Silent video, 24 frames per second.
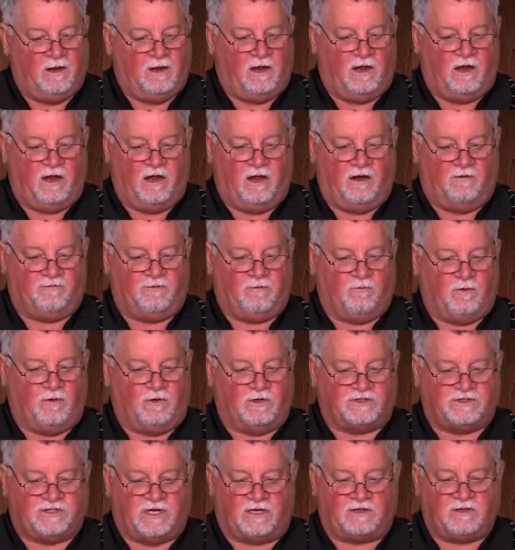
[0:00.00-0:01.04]
We
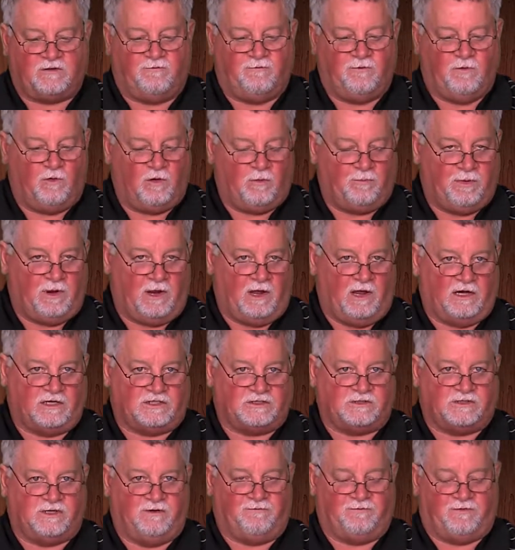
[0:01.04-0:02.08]
want to check the floor
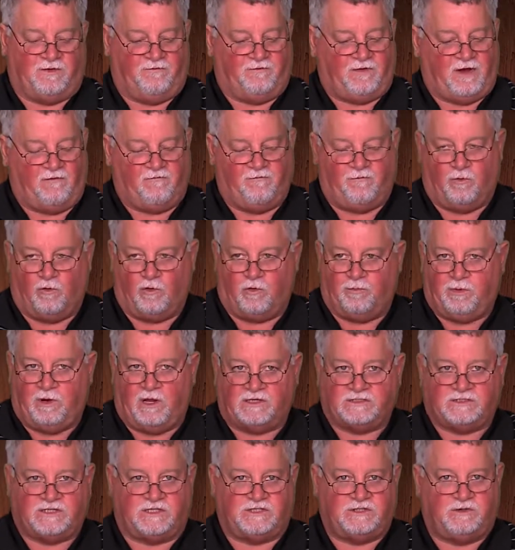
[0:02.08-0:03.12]
plugs. If you have floor
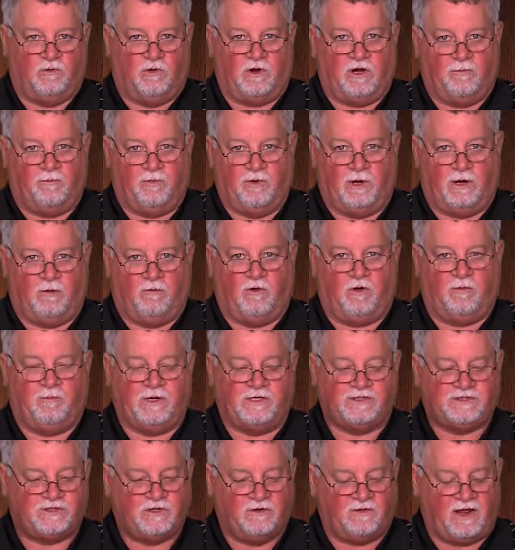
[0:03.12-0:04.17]
plugs that you want to put in, we want to
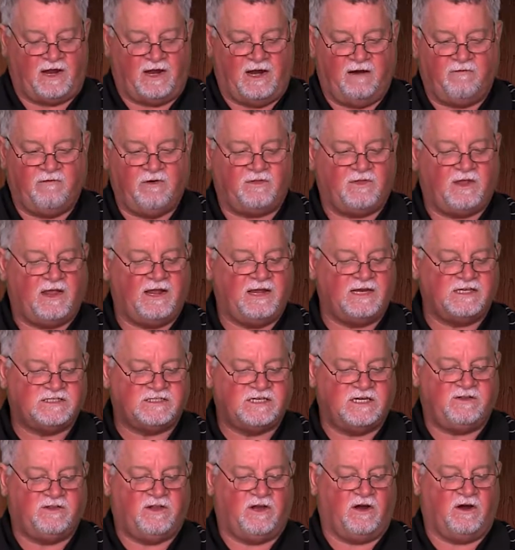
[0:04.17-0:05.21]
be sure that everything is
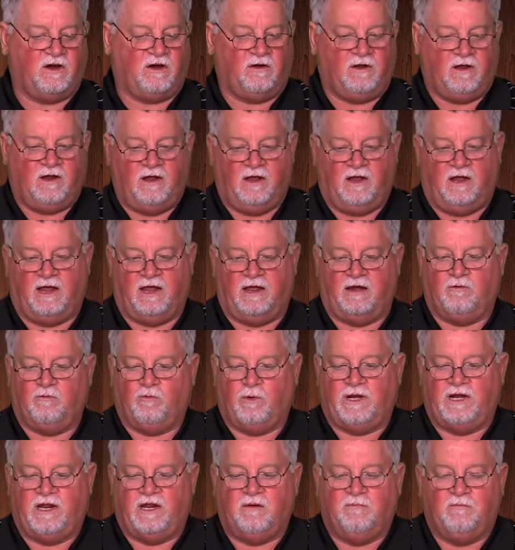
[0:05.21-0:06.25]
in there and
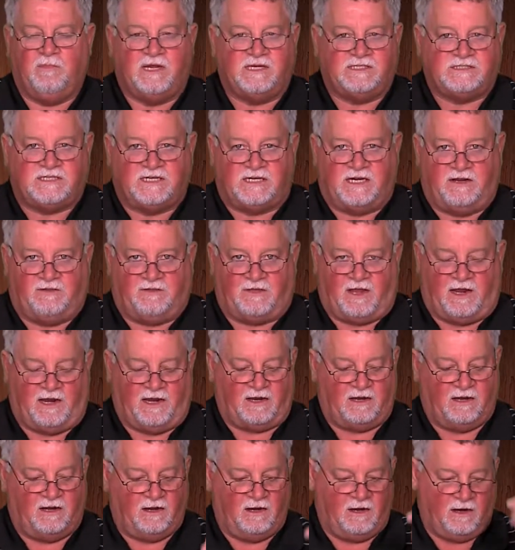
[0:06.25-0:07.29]
we didn't miss anything.
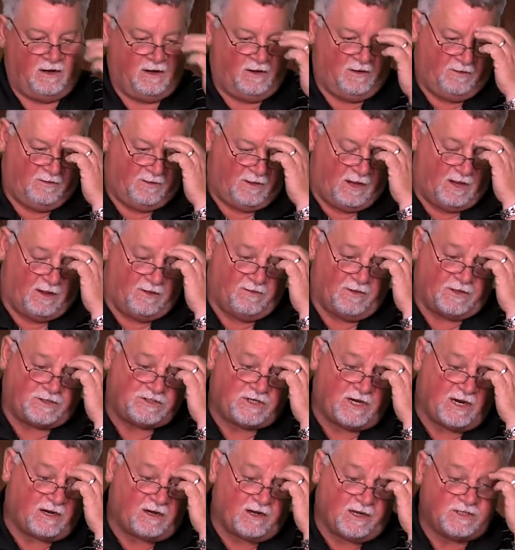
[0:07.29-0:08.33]
The
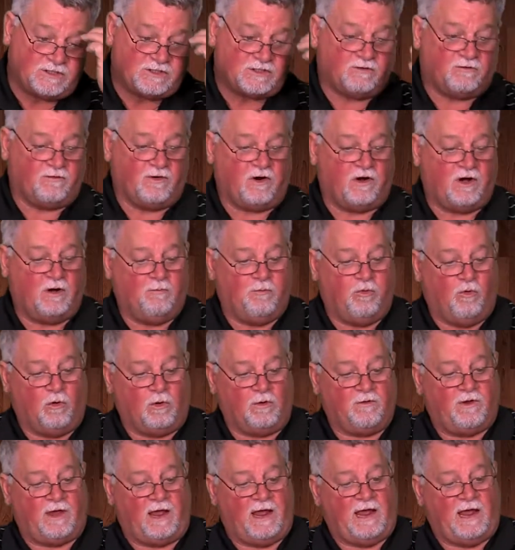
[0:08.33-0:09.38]
checklists are very important. They